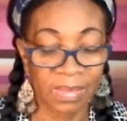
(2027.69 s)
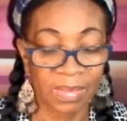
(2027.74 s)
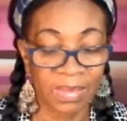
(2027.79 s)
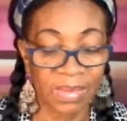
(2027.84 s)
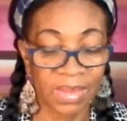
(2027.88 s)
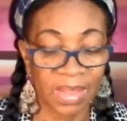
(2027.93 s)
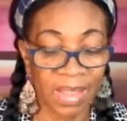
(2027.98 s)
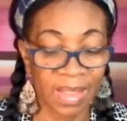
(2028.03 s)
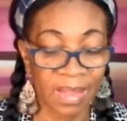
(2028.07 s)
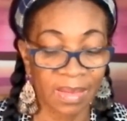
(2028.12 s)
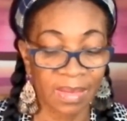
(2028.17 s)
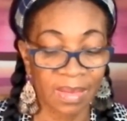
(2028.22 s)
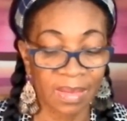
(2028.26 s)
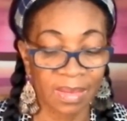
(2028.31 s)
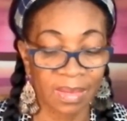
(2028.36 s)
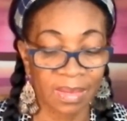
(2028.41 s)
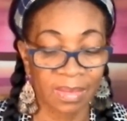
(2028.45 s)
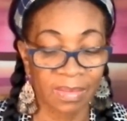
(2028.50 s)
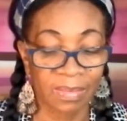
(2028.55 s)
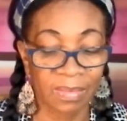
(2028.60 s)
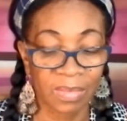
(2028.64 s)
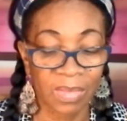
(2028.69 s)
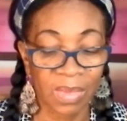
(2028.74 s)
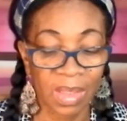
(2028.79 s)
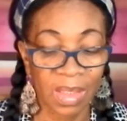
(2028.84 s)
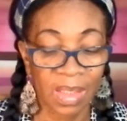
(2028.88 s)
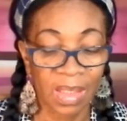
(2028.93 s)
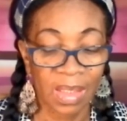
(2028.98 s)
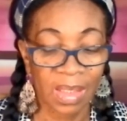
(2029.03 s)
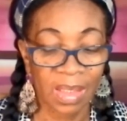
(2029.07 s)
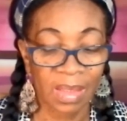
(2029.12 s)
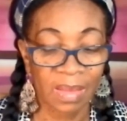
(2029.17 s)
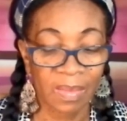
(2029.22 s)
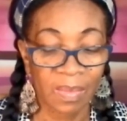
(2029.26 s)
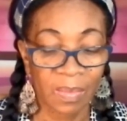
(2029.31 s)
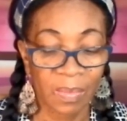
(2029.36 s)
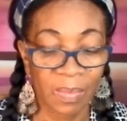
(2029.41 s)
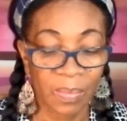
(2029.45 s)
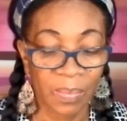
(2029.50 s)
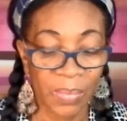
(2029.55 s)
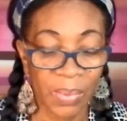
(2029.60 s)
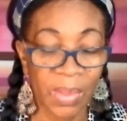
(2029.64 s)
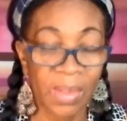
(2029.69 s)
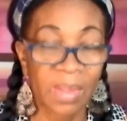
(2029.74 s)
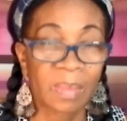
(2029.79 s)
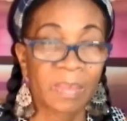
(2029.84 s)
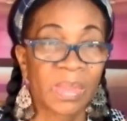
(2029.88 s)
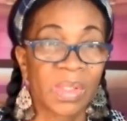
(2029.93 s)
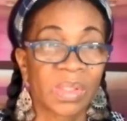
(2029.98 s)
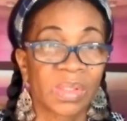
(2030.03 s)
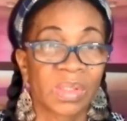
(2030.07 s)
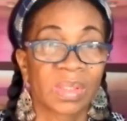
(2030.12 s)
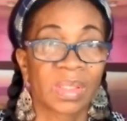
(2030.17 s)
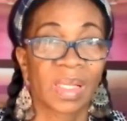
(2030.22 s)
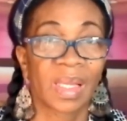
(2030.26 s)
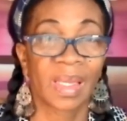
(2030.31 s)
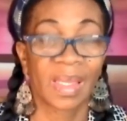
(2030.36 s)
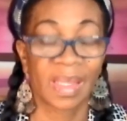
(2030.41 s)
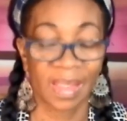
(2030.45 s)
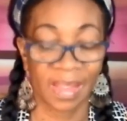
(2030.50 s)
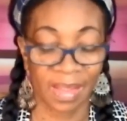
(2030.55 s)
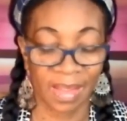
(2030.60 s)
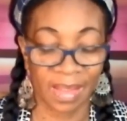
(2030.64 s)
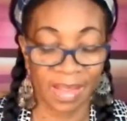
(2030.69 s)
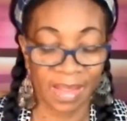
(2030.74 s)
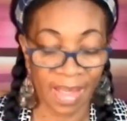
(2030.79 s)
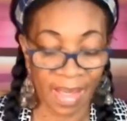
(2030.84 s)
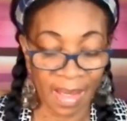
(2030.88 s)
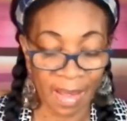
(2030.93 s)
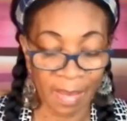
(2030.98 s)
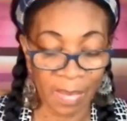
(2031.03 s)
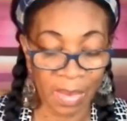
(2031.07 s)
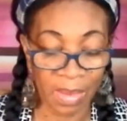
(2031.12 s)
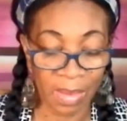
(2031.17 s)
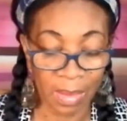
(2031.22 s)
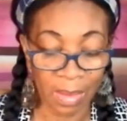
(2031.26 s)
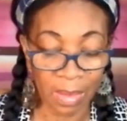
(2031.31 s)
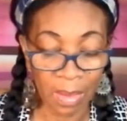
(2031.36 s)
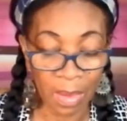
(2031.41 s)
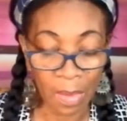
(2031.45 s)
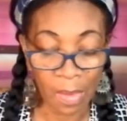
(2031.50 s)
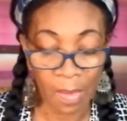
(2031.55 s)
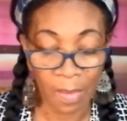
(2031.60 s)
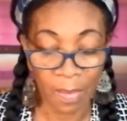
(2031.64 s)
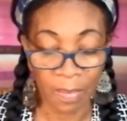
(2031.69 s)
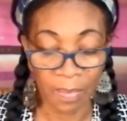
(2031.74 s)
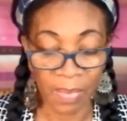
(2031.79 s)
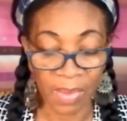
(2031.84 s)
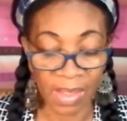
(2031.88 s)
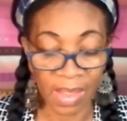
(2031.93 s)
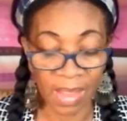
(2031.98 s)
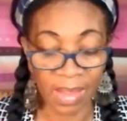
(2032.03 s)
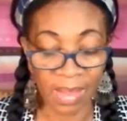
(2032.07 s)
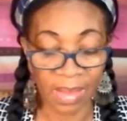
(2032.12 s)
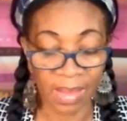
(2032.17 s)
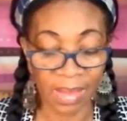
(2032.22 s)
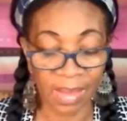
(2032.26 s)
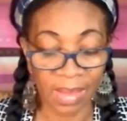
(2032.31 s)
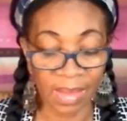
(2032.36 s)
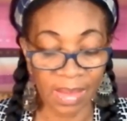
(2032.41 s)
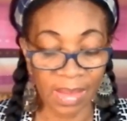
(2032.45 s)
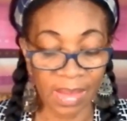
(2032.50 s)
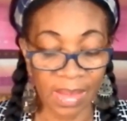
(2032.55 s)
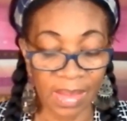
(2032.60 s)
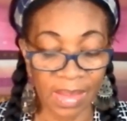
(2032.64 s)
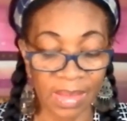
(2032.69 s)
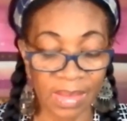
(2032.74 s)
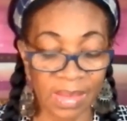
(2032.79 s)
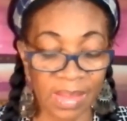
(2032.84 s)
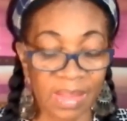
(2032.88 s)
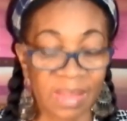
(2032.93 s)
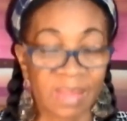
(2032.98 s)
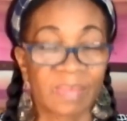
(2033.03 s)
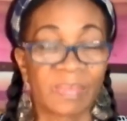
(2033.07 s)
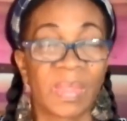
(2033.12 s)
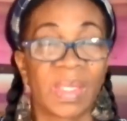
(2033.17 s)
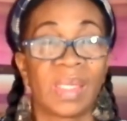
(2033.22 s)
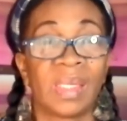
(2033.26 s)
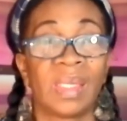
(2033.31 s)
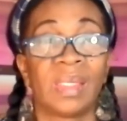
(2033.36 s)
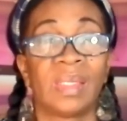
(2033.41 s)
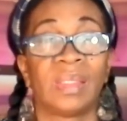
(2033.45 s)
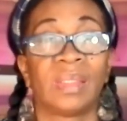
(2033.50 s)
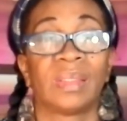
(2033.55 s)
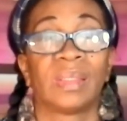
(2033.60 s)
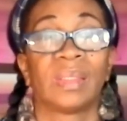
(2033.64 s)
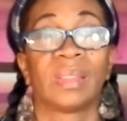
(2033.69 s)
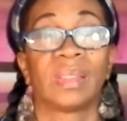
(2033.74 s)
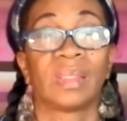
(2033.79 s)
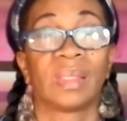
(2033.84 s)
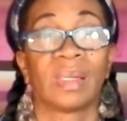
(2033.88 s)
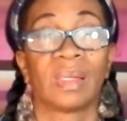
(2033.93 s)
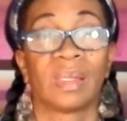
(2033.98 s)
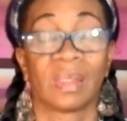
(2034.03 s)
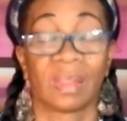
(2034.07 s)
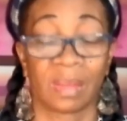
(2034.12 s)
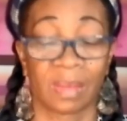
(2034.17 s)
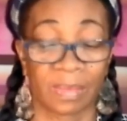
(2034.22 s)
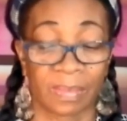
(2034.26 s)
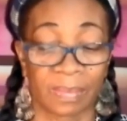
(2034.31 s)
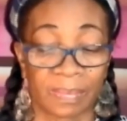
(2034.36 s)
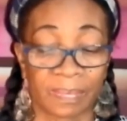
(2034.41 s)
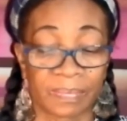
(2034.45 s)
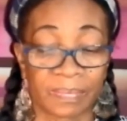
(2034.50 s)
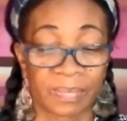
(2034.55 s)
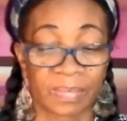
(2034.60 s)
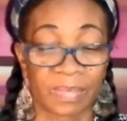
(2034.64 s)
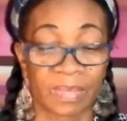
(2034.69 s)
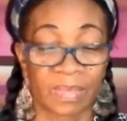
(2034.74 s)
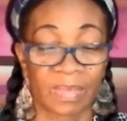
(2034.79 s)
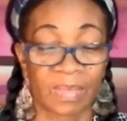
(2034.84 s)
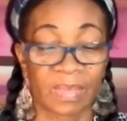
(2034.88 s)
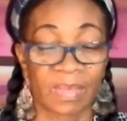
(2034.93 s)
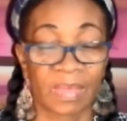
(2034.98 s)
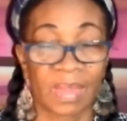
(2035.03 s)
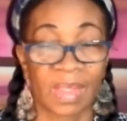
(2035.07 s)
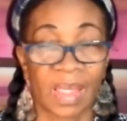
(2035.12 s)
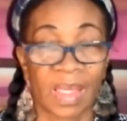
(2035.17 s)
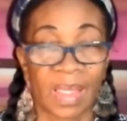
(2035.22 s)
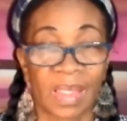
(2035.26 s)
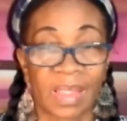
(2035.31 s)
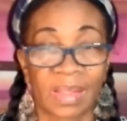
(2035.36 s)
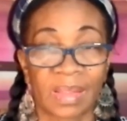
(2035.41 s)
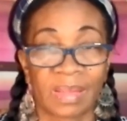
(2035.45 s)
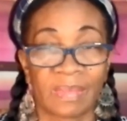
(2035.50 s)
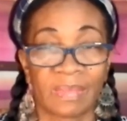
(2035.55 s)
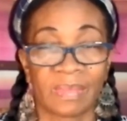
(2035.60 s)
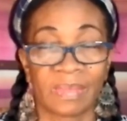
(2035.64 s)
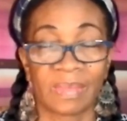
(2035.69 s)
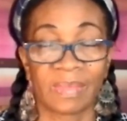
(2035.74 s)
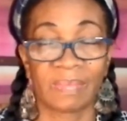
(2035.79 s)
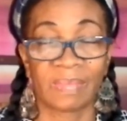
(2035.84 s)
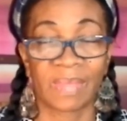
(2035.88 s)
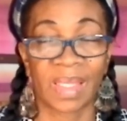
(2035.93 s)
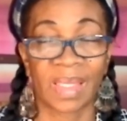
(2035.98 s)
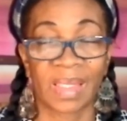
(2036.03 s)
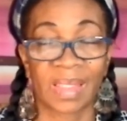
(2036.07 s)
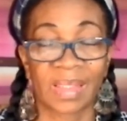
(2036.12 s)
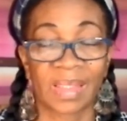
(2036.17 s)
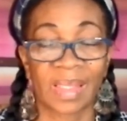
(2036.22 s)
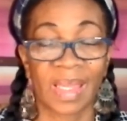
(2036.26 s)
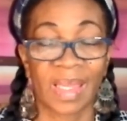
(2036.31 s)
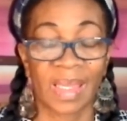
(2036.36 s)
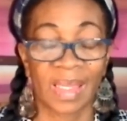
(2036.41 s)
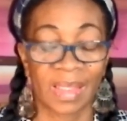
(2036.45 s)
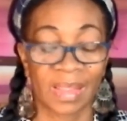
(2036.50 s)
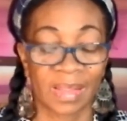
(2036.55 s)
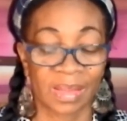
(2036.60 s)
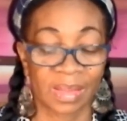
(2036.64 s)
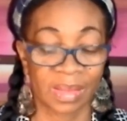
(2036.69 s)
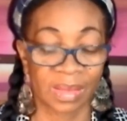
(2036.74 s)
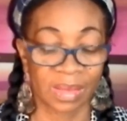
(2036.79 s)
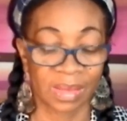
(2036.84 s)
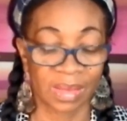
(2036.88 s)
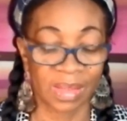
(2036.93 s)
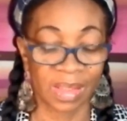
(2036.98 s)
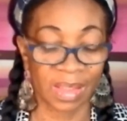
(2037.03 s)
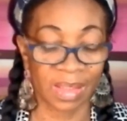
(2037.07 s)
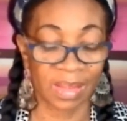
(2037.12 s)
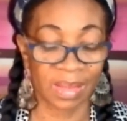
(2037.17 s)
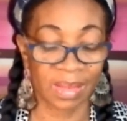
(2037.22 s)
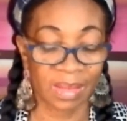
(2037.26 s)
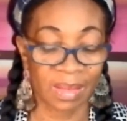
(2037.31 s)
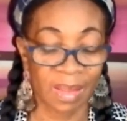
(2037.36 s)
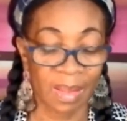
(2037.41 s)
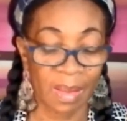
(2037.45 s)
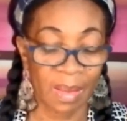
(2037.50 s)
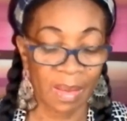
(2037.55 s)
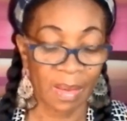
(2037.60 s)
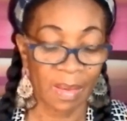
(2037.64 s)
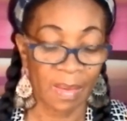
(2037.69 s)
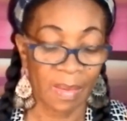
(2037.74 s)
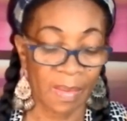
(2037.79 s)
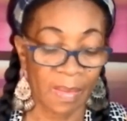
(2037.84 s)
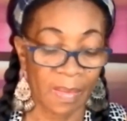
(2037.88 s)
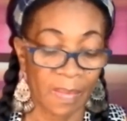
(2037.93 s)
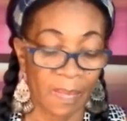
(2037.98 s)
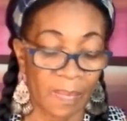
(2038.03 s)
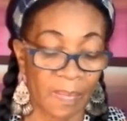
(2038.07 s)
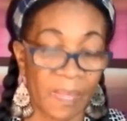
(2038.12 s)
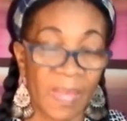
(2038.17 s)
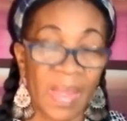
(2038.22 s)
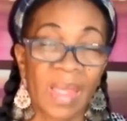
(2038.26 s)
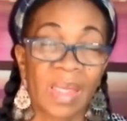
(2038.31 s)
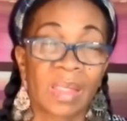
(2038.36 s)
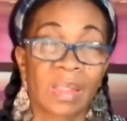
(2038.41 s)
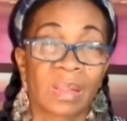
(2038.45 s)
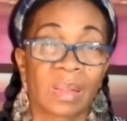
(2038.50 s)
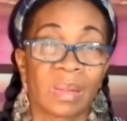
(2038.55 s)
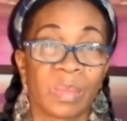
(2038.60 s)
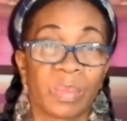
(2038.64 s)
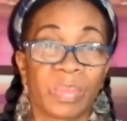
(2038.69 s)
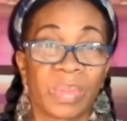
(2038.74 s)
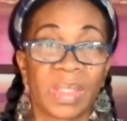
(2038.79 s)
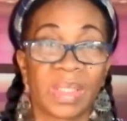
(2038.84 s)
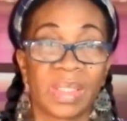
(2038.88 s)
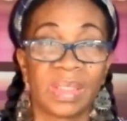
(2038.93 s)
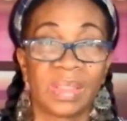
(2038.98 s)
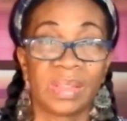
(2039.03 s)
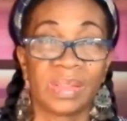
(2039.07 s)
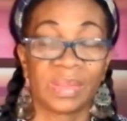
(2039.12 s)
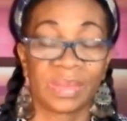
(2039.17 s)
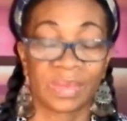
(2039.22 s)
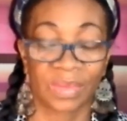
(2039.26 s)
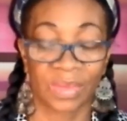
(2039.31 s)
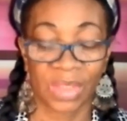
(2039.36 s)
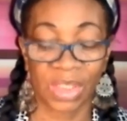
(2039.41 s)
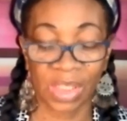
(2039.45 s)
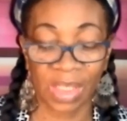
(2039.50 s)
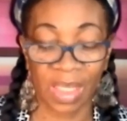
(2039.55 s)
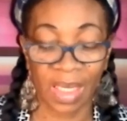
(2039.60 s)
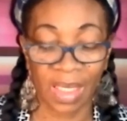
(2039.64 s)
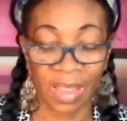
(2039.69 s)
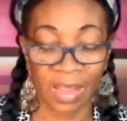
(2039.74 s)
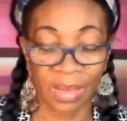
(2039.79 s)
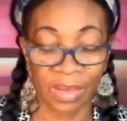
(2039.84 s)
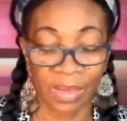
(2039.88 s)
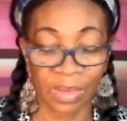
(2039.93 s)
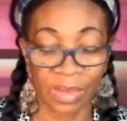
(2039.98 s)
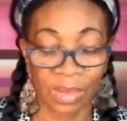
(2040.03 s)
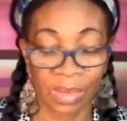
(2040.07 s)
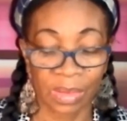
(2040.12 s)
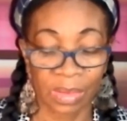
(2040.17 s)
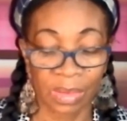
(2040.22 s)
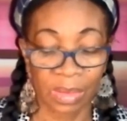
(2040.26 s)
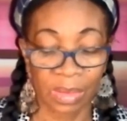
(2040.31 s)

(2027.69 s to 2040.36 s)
delta, pretty much like gamma, but it just means that it has just made a complete change,